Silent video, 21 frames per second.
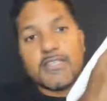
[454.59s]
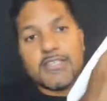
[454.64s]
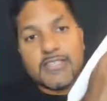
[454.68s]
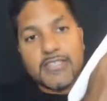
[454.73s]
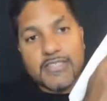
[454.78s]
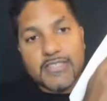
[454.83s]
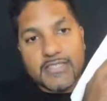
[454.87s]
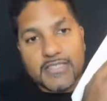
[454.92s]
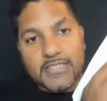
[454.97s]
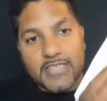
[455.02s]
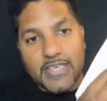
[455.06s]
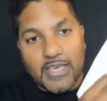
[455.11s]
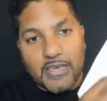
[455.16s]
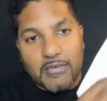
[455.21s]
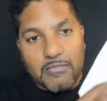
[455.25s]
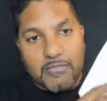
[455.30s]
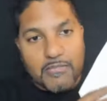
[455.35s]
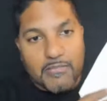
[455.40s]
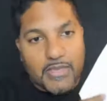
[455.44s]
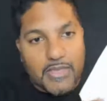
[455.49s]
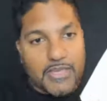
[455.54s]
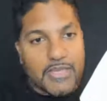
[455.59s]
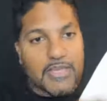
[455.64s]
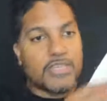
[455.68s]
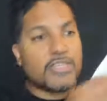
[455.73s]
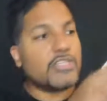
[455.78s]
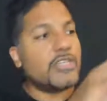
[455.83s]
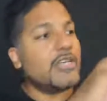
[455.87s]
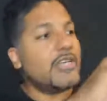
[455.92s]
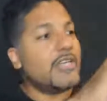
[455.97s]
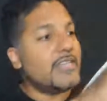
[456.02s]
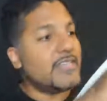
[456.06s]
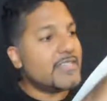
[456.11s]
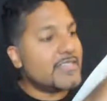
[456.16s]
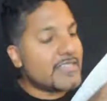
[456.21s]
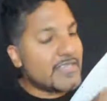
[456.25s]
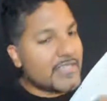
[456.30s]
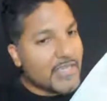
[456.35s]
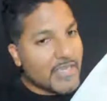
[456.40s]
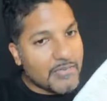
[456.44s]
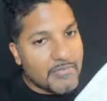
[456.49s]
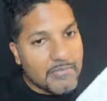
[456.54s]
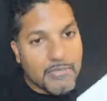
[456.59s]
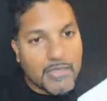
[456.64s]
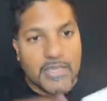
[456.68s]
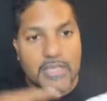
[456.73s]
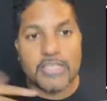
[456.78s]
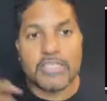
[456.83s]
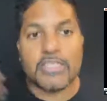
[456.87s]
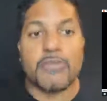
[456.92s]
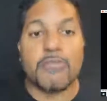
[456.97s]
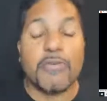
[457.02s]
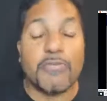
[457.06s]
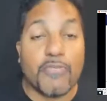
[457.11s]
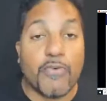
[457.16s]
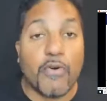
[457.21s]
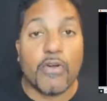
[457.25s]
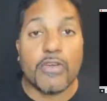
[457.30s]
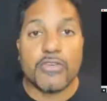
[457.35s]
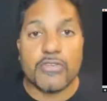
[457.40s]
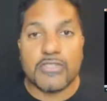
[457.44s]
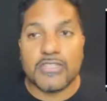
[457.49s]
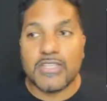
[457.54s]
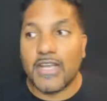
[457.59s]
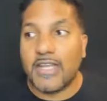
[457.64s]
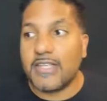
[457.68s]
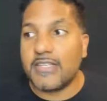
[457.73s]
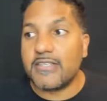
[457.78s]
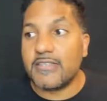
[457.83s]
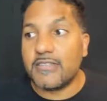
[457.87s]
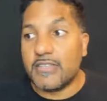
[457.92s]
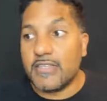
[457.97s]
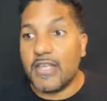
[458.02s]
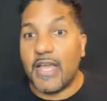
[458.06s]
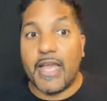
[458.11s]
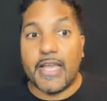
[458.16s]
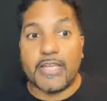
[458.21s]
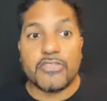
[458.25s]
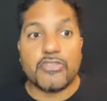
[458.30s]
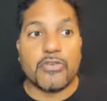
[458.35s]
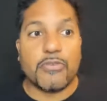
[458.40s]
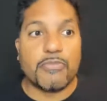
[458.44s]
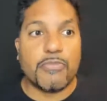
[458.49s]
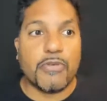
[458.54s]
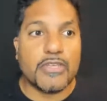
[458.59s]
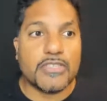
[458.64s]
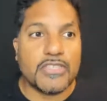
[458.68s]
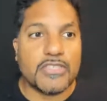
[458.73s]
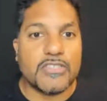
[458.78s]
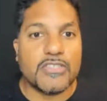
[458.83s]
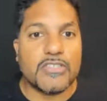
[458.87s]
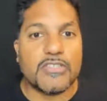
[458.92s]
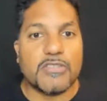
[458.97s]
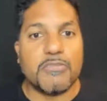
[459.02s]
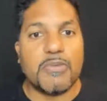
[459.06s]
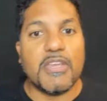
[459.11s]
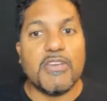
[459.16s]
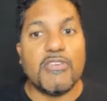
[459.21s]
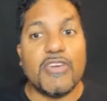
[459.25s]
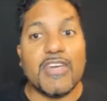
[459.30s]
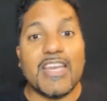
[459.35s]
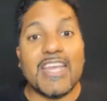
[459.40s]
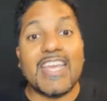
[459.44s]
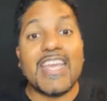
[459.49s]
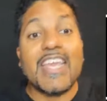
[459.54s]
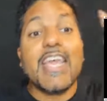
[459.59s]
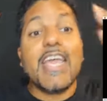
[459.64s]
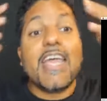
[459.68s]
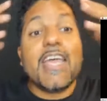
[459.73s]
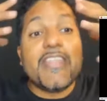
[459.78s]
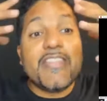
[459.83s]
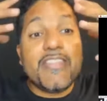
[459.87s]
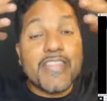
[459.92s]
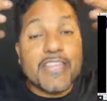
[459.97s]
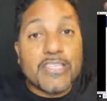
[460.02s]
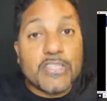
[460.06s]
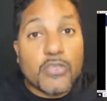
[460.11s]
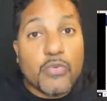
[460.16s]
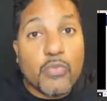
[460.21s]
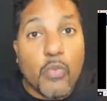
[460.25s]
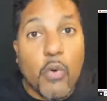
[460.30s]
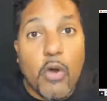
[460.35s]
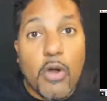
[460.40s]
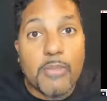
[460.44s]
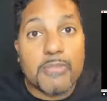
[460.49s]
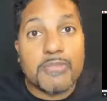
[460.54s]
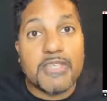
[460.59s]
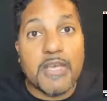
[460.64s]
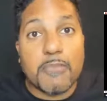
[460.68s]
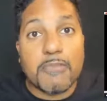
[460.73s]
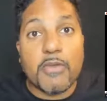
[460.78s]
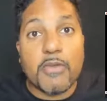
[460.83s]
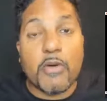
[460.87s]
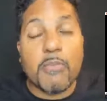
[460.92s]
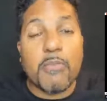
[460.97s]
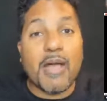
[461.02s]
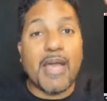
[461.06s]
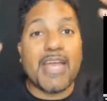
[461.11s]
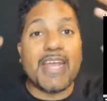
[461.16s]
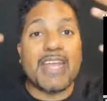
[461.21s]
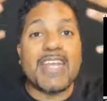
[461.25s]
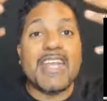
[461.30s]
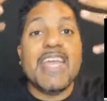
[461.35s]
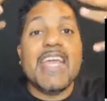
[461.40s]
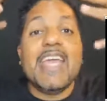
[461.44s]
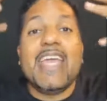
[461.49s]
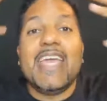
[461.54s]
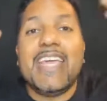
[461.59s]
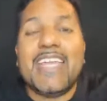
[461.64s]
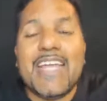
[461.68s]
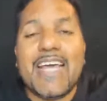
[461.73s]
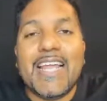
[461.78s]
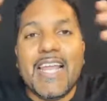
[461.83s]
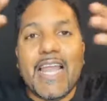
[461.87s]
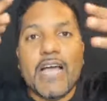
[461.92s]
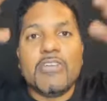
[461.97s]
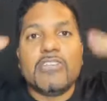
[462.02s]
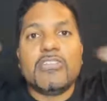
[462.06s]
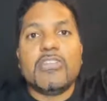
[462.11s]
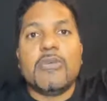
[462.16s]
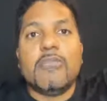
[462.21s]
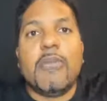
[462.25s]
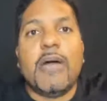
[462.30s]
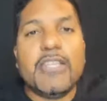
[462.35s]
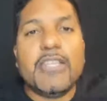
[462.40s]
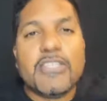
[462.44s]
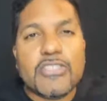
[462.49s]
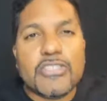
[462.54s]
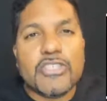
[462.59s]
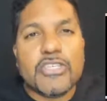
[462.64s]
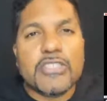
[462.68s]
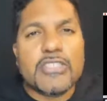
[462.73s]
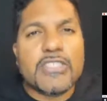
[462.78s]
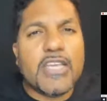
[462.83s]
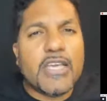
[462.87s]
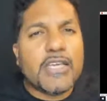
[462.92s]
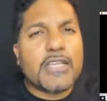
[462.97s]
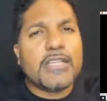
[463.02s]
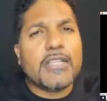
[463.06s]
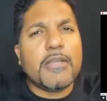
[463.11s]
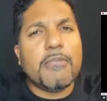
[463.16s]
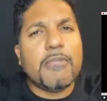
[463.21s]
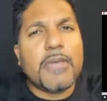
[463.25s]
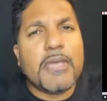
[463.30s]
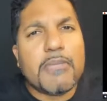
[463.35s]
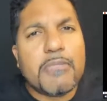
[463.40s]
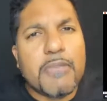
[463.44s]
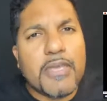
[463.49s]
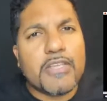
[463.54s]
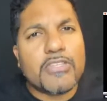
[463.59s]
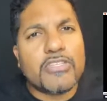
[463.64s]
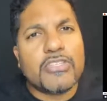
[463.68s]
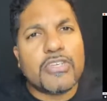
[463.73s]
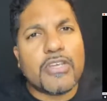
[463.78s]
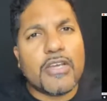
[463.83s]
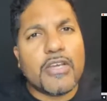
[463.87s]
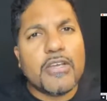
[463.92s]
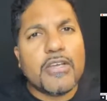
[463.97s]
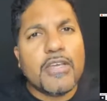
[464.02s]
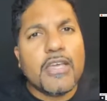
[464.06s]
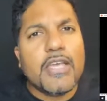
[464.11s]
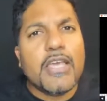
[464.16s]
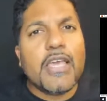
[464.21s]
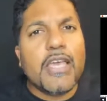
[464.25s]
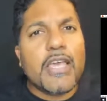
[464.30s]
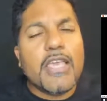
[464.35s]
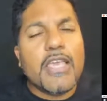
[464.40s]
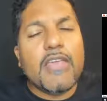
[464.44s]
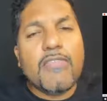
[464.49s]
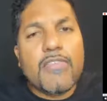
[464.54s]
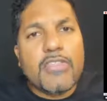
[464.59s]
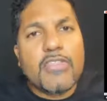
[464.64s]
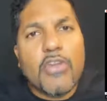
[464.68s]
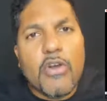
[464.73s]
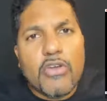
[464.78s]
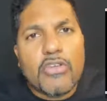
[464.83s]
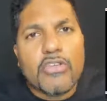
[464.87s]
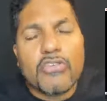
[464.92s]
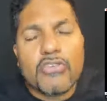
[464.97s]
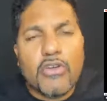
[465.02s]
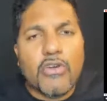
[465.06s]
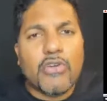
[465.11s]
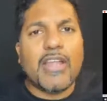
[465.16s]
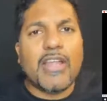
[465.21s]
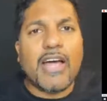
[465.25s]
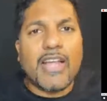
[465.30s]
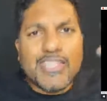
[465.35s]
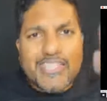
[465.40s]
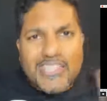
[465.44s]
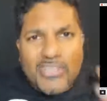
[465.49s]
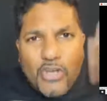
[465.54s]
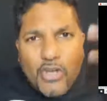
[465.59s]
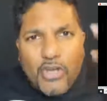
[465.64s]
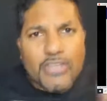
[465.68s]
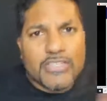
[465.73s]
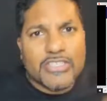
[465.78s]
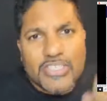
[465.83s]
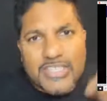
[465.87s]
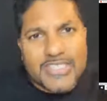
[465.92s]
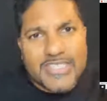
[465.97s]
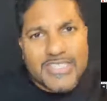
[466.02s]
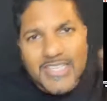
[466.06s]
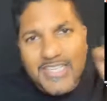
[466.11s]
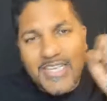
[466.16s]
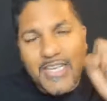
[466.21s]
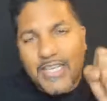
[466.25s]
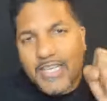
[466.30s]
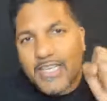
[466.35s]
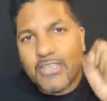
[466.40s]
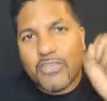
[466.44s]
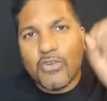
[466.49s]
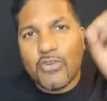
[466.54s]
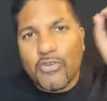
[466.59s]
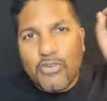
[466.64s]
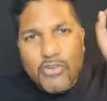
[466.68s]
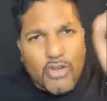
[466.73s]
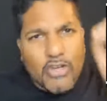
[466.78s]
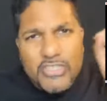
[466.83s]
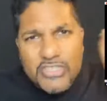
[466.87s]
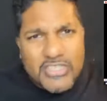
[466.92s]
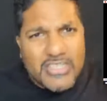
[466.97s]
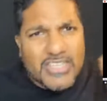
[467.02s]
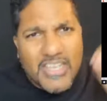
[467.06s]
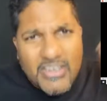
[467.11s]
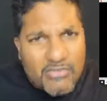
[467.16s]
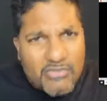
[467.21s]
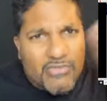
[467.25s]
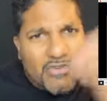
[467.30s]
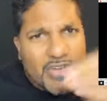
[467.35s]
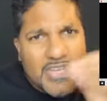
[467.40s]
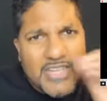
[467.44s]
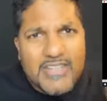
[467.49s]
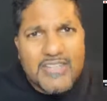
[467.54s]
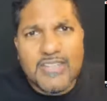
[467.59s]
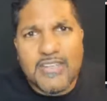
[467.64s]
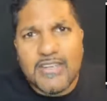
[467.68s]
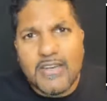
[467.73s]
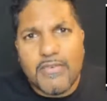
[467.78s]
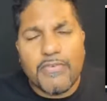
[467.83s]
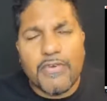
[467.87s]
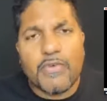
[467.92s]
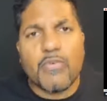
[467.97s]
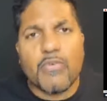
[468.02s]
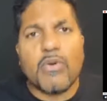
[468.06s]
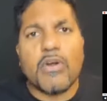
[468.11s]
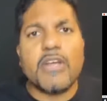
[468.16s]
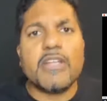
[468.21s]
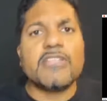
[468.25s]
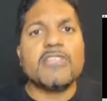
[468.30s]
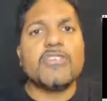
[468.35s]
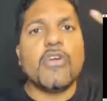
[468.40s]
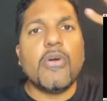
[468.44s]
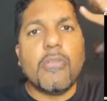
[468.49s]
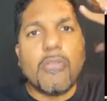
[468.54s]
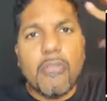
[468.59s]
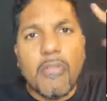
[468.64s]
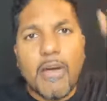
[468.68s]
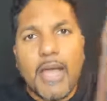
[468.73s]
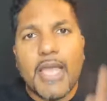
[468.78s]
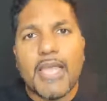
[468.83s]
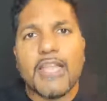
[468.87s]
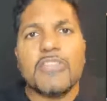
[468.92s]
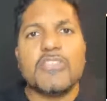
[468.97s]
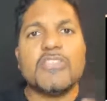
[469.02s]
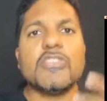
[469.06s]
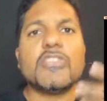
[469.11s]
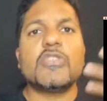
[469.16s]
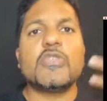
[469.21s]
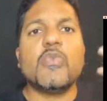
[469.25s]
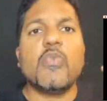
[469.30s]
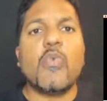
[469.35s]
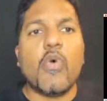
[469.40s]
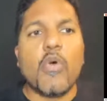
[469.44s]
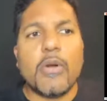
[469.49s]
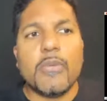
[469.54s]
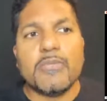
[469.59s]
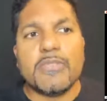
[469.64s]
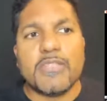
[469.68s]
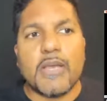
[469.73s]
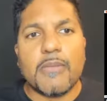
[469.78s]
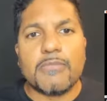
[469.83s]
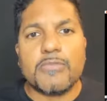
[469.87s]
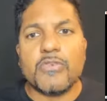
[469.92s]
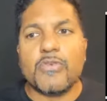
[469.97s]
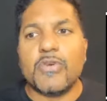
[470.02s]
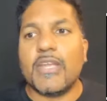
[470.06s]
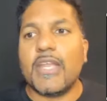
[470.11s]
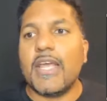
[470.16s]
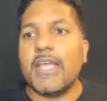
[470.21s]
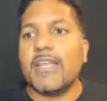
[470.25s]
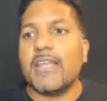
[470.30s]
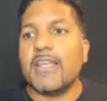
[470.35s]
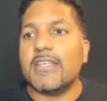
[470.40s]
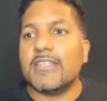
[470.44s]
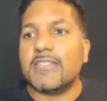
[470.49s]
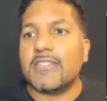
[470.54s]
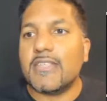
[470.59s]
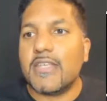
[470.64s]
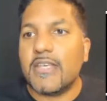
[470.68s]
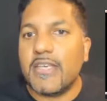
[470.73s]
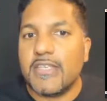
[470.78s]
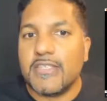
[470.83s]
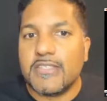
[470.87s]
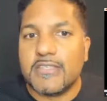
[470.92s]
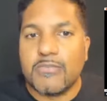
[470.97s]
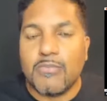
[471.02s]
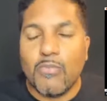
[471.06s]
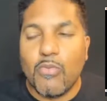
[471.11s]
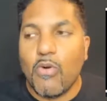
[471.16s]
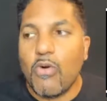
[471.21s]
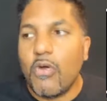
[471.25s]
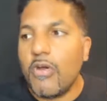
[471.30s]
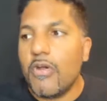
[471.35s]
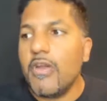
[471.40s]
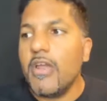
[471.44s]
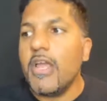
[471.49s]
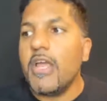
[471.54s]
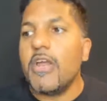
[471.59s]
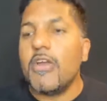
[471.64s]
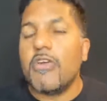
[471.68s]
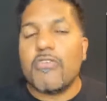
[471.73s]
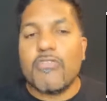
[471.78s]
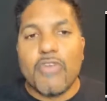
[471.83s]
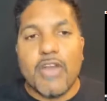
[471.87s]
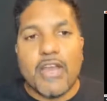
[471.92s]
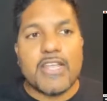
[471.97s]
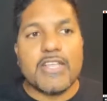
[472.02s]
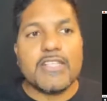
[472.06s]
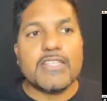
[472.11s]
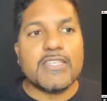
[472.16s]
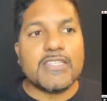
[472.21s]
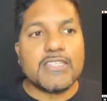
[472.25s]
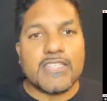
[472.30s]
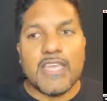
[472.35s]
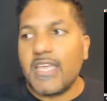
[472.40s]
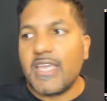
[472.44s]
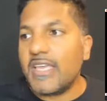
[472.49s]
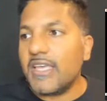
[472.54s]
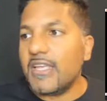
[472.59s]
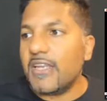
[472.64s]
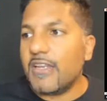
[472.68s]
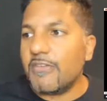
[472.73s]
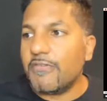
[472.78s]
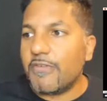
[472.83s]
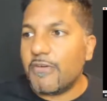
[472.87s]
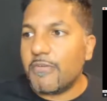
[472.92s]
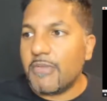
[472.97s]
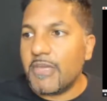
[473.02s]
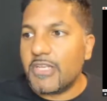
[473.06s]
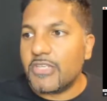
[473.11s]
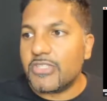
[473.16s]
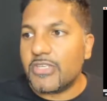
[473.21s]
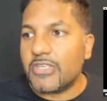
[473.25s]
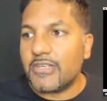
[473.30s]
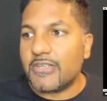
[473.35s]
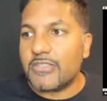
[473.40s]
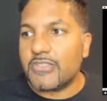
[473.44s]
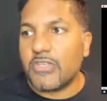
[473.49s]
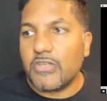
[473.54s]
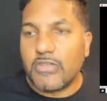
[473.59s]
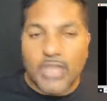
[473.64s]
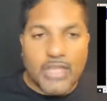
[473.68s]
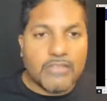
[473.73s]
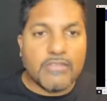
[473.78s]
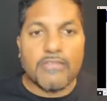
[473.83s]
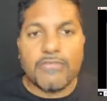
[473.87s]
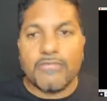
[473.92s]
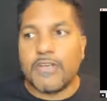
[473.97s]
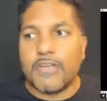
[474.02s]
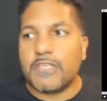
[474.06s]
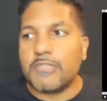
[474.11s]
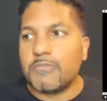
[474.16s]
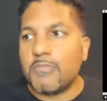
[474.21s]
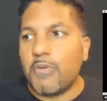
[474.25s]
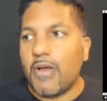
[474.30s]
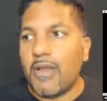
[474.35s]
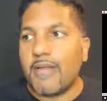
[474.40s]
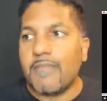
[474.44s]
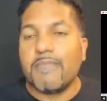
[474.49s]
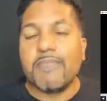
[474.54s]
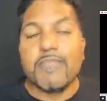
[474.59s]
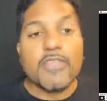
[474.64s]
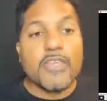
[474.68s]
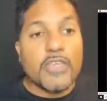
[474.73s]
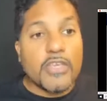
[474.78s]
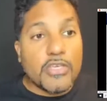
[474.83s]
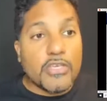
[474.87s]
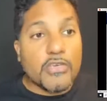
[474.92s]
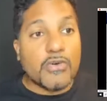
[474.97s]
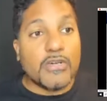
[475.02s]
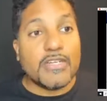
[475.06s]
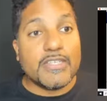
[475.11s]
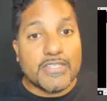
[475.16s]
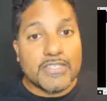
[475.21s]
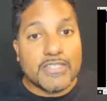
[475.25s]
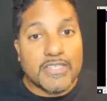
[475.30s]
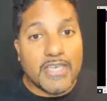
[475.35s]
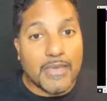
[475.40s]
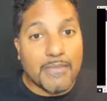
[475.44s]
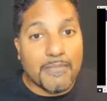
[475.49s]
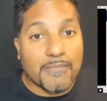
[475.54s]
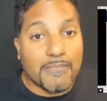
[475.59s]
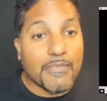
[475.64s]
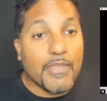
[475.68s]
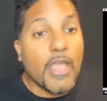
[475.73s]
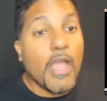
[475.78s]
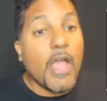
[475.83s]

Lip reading: skim initially before you start the actual process of speed reading. This warms up your mind. It allows your mind to just take in the big picture. Even though you don't consciously read the different words, your mind just warms up to it and is more ready to take in information. So that's the first part. You want to skim.